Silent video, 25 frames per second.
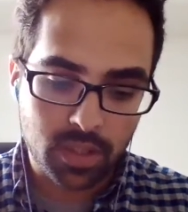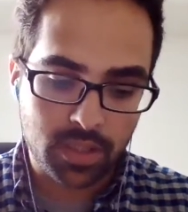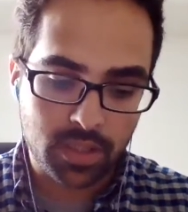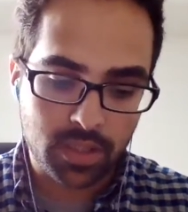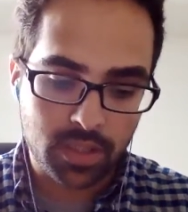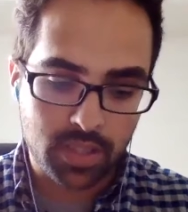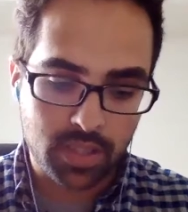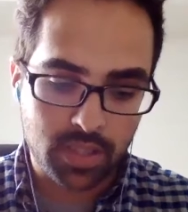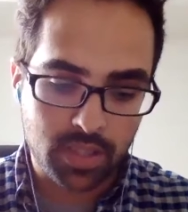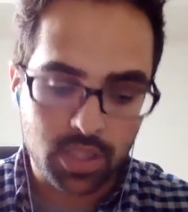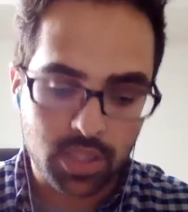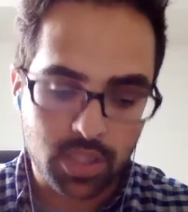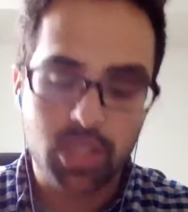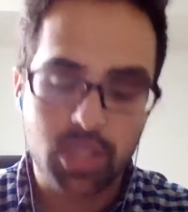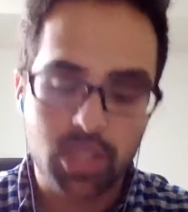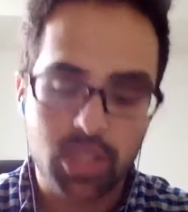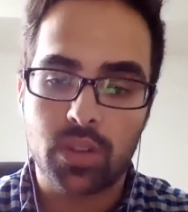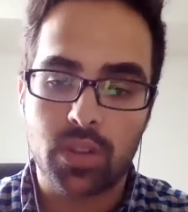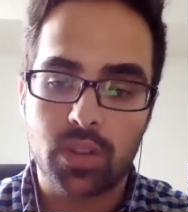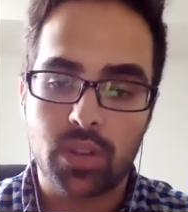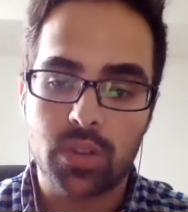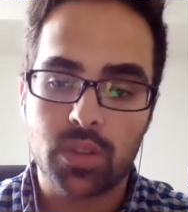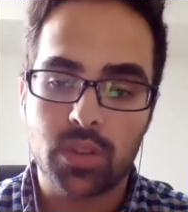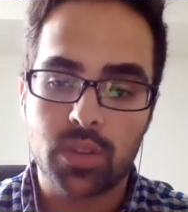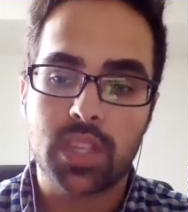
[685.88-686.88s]
share
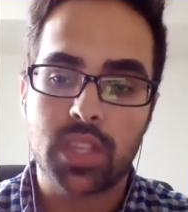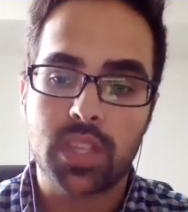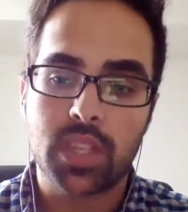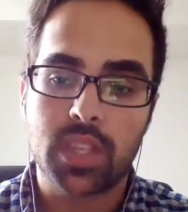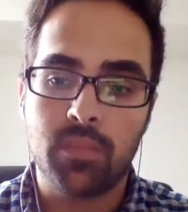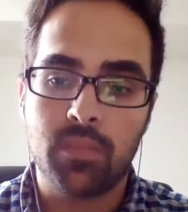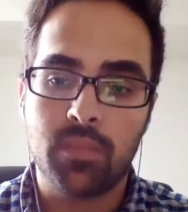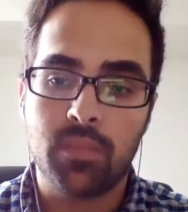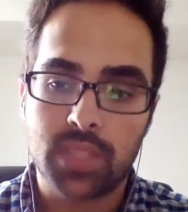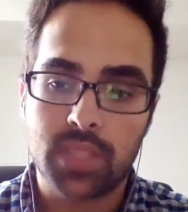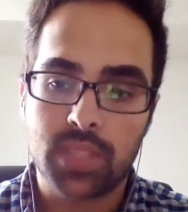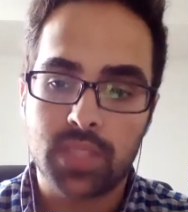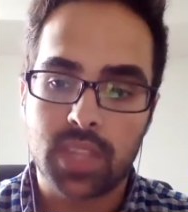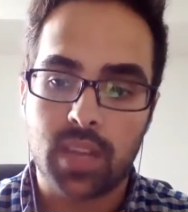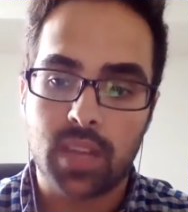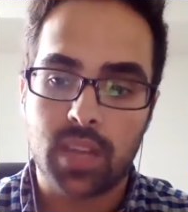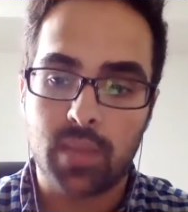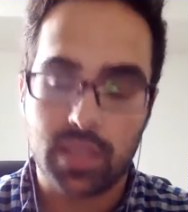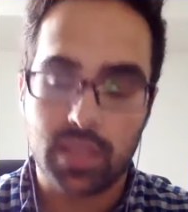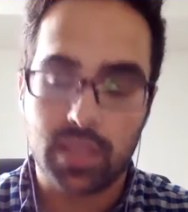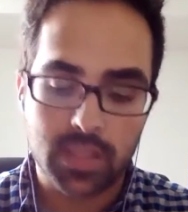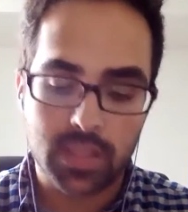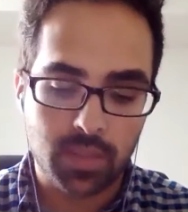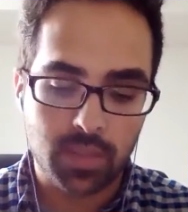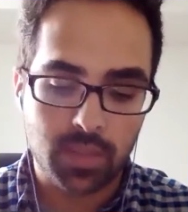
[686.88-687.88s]
those same
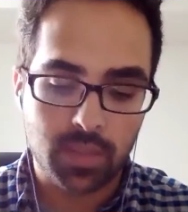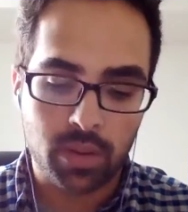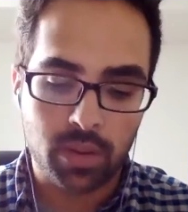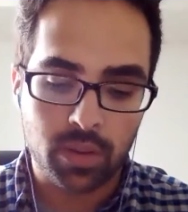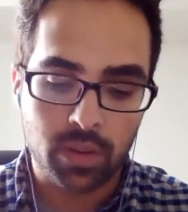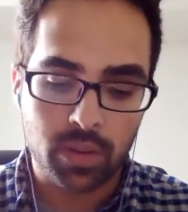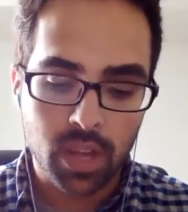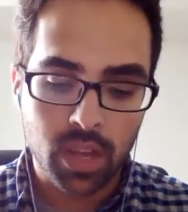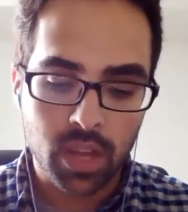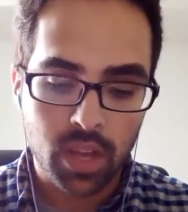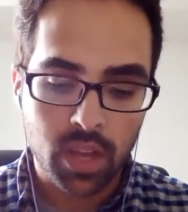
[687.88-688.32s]
sentiments about,